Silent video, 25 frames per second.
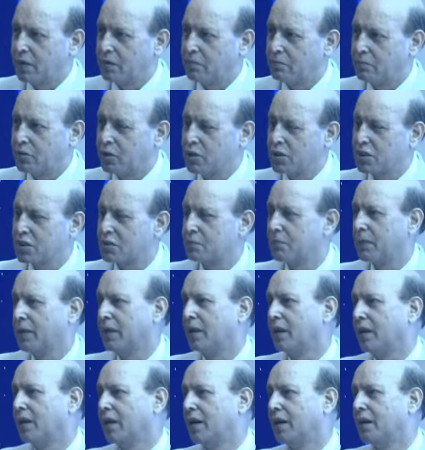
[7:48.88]

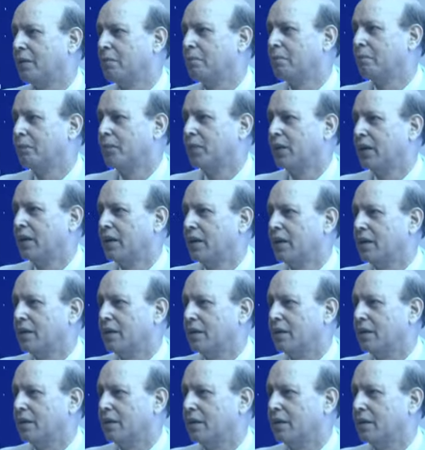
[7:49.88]
municipal
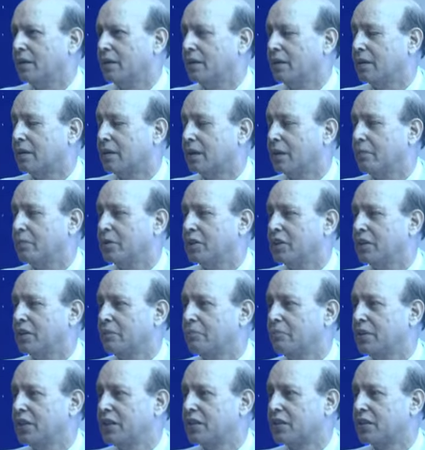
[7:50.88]
committee
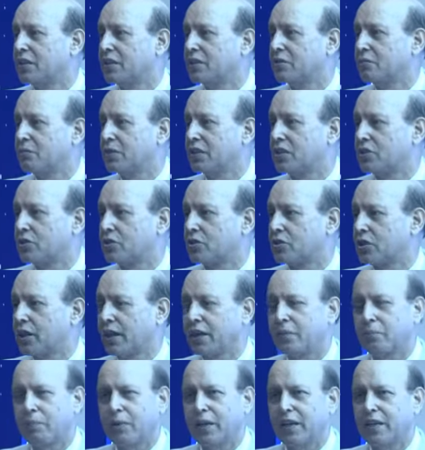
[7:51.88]
meetings which
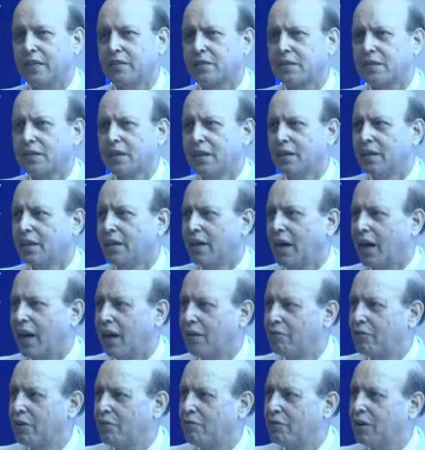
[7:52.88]
take place.
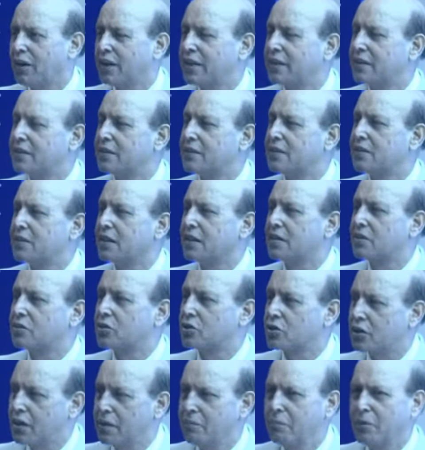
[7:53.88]
However, it is
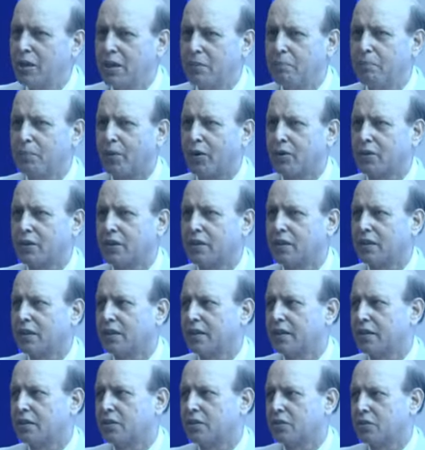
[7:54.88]
extremely important,
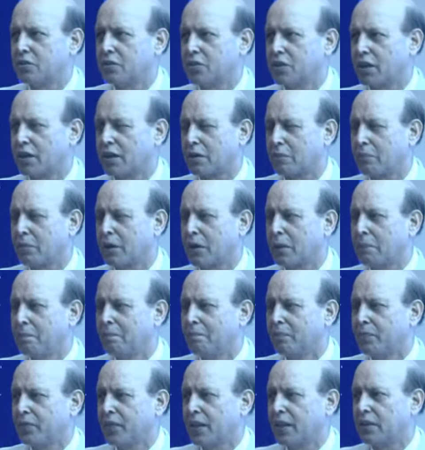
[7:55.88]
ladies and gentlemen,
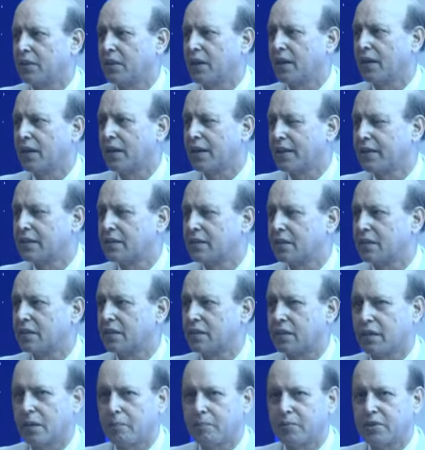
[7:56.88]
that the elected
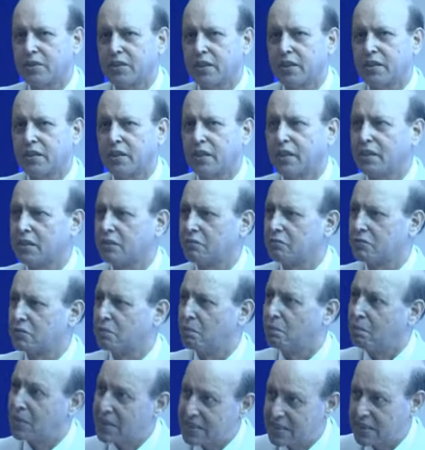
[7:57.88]
representatives
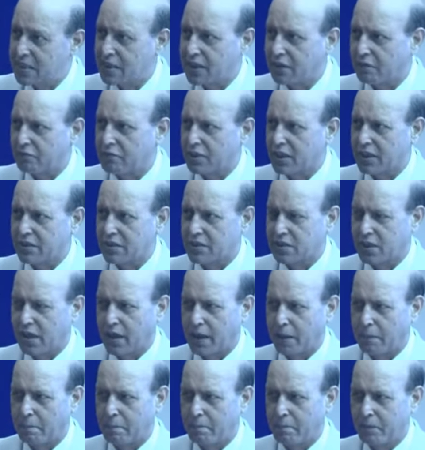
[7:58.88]
must have their say.
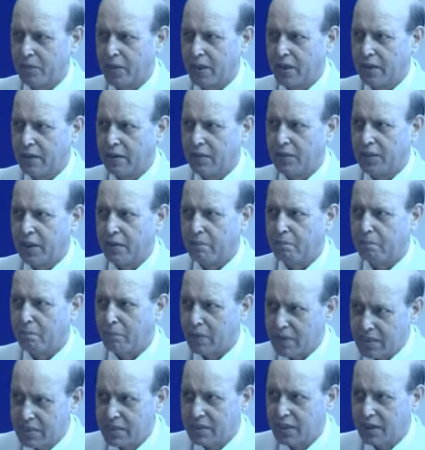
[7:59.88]
They
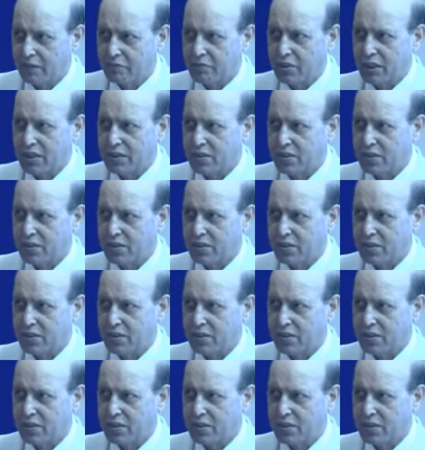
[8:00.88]
must have their